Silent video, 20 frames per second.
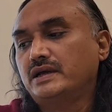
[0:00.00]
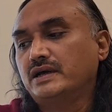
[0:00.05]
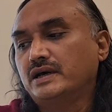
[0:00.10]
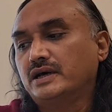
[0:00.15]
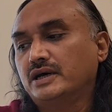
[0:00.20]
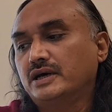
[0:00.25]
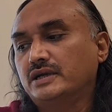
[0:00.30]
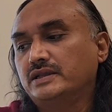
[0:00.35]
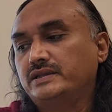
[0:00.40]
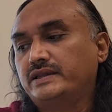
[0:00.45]

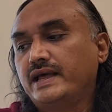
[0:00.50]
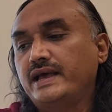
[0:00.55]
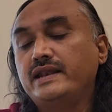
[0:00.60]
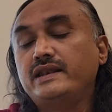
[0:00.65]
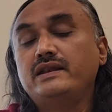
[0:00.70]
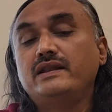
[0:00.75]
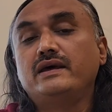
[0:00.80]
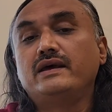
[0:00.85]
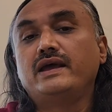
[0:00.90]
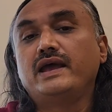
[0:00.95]

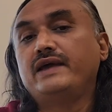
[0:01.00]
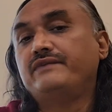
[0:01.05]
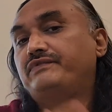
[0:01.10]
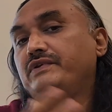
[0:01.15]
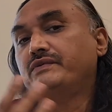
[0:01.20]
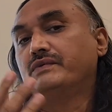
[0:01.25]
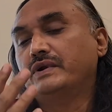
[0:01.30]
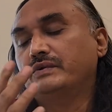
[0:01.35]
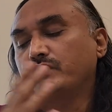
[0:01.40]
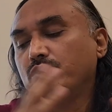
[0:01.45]
then
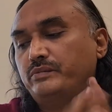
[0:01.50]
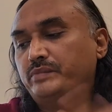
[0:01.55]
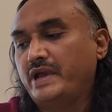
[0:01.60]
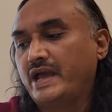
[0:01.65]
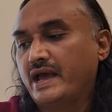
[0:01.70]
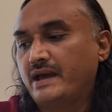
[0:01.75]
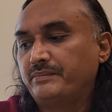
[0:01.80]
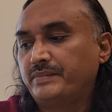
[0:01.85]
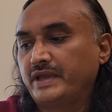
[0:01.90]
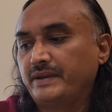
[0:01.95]
everyone would be
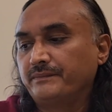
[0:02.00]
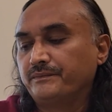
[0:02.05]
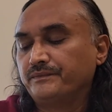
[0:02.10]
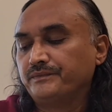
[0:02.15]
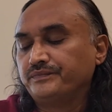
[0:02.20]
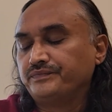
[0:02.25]
happy.